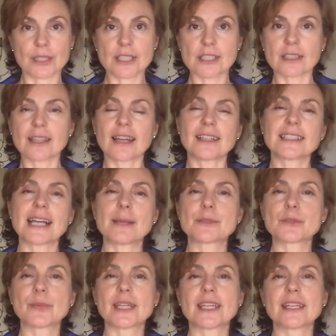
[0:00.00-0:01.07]
Because a lot of
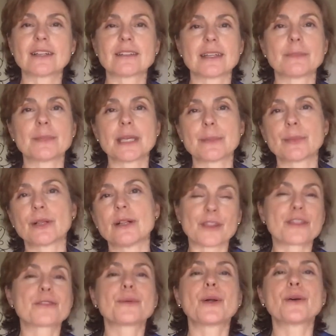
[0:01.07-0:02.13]
times we hear that people
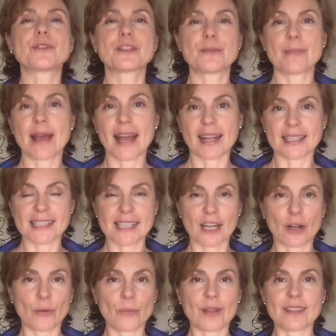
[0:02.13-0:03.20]
throw their backs
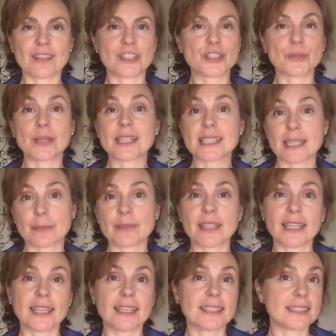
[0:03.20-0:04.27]
out when they're doing
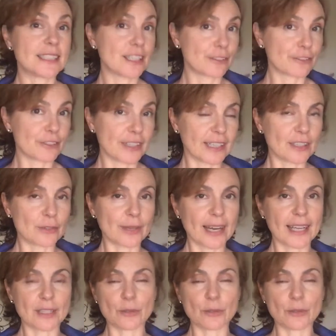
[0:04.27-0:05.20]
something different, right?